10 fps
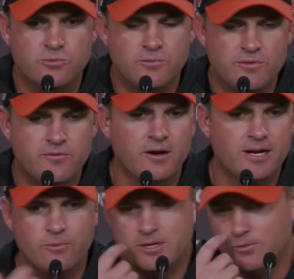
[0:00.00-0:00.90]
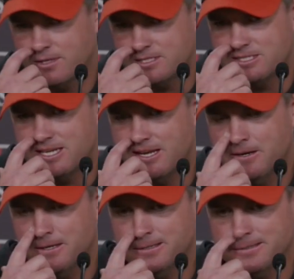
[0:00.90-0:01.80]
We, we felt like we knew where this was
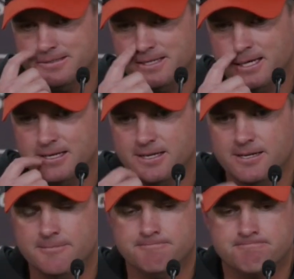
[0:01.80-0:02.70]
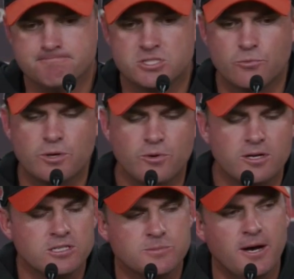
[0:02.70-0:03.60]
headed, and, and um, so we were in a
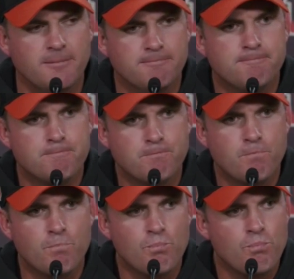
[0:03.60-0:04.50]
good spot. Zach, uh,